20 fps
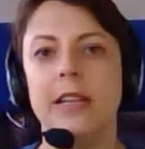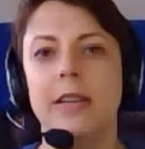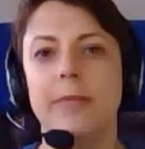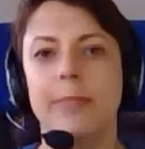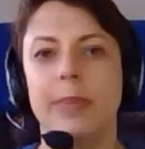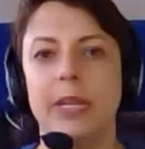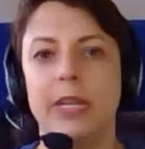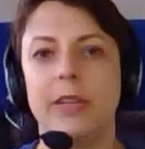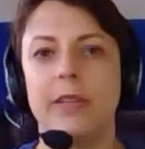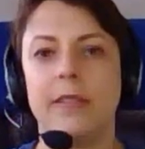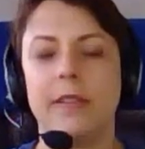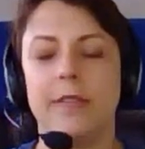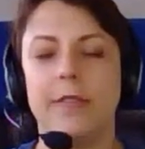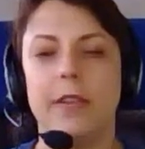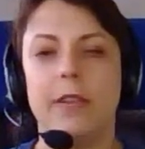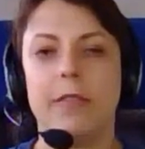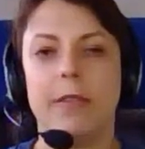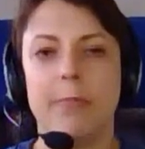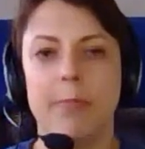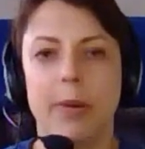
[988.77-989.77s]
because if
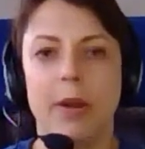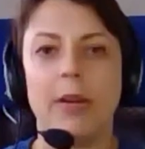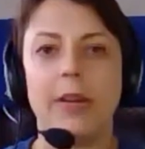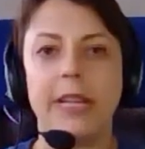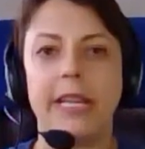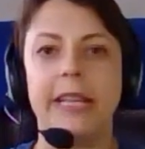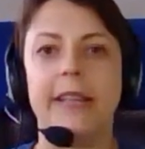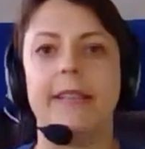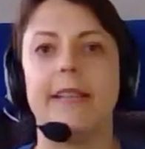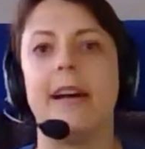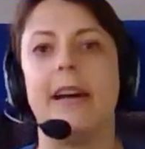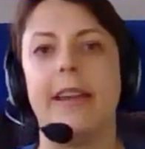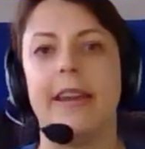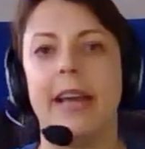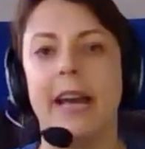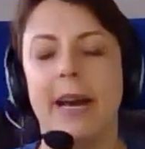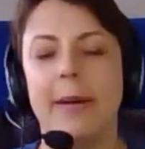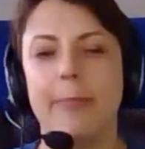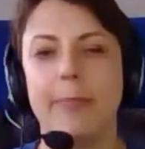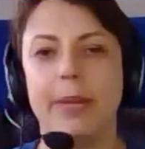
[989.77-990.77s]
your employees
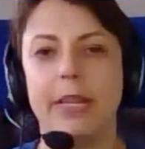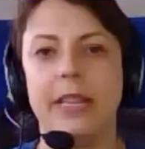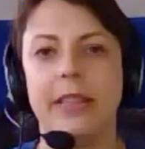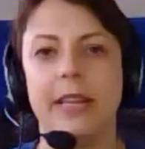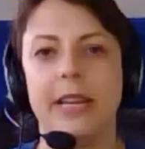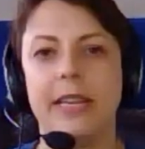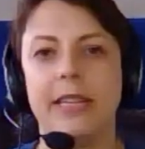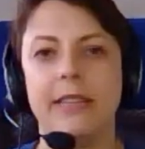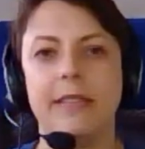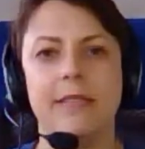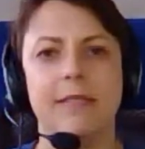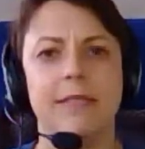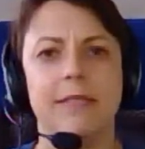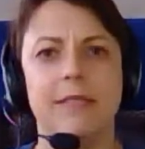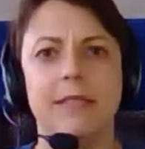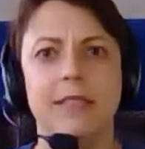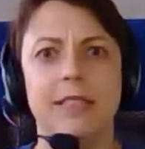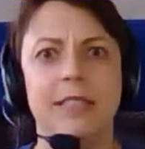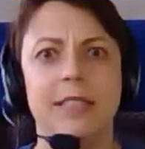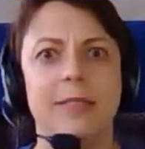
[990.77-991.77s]
aren't happy, then
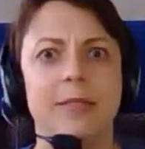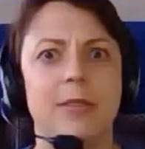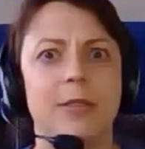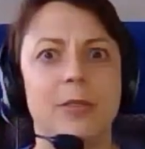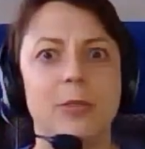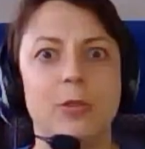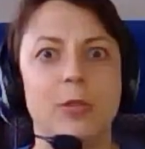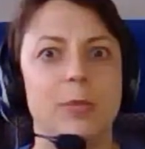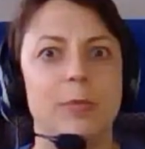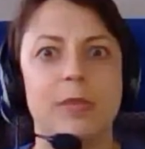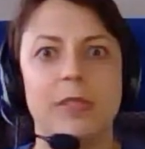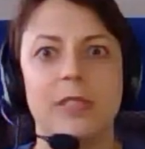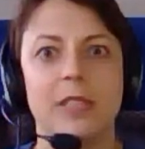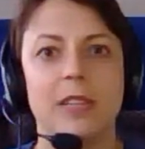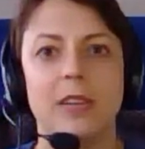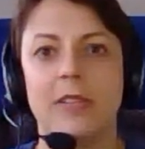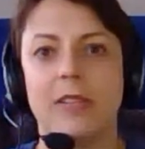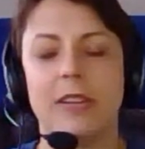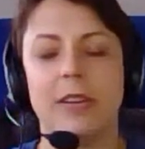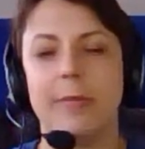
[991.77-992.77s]
your customers are
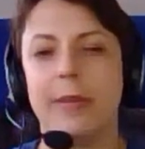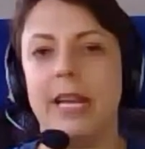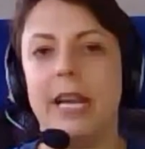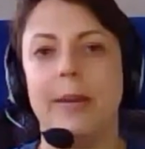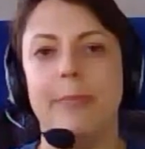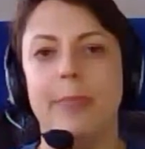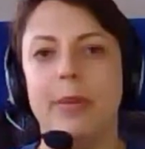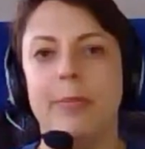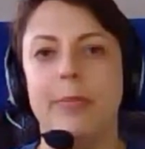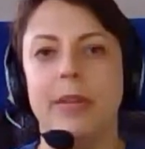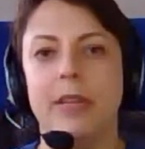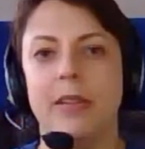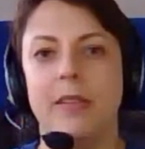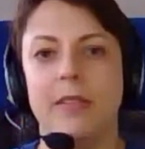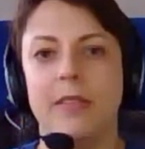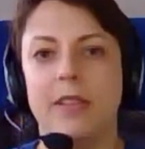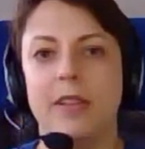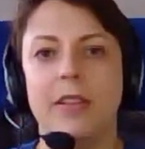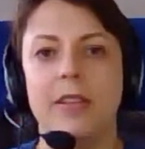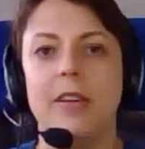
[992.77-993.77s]
not going to be happy
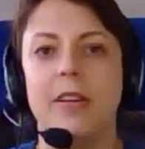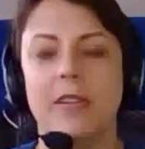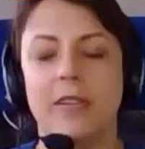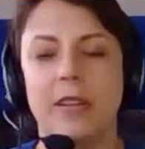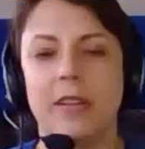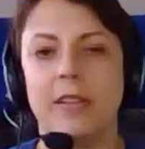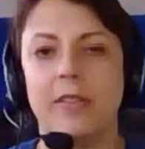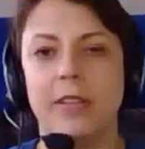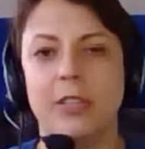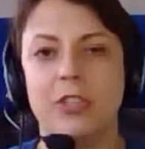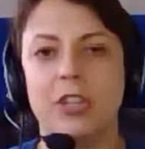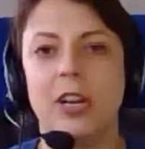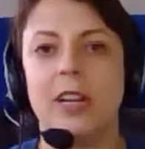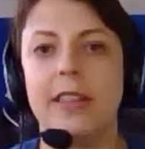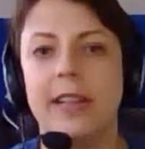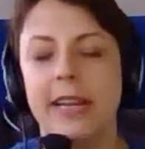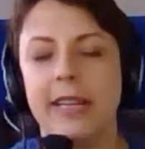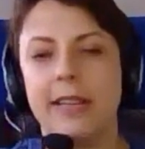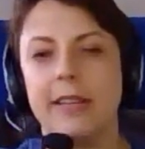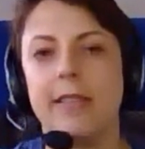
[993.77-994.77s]
because they're not going to
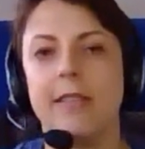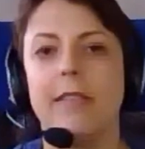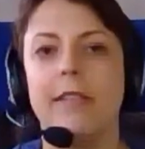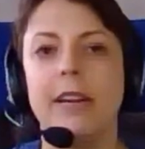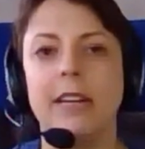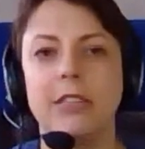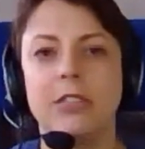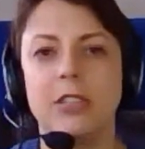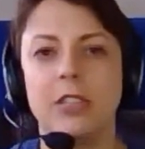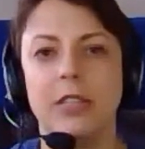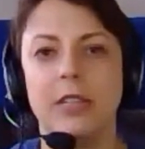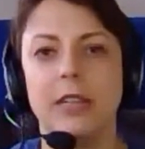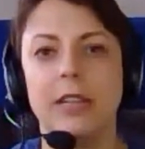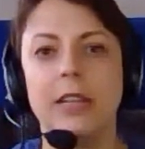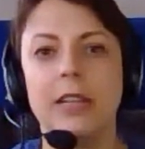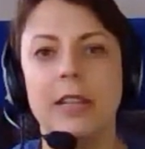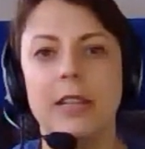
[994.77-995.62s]
enjoy that interaction.